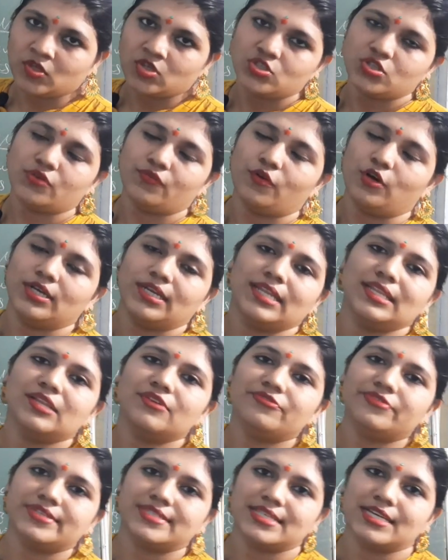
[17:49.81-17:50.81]
So what are
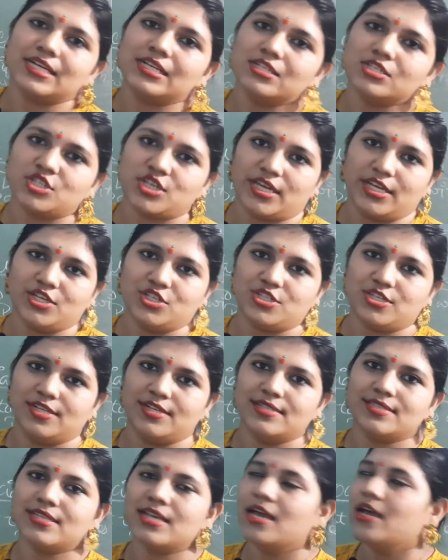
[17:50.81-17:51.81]
the physical
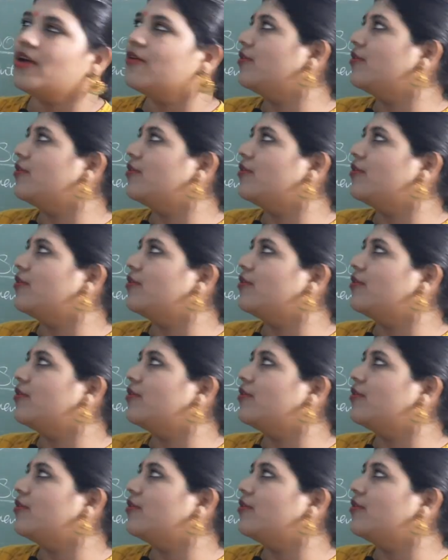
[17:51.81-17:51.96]
changes?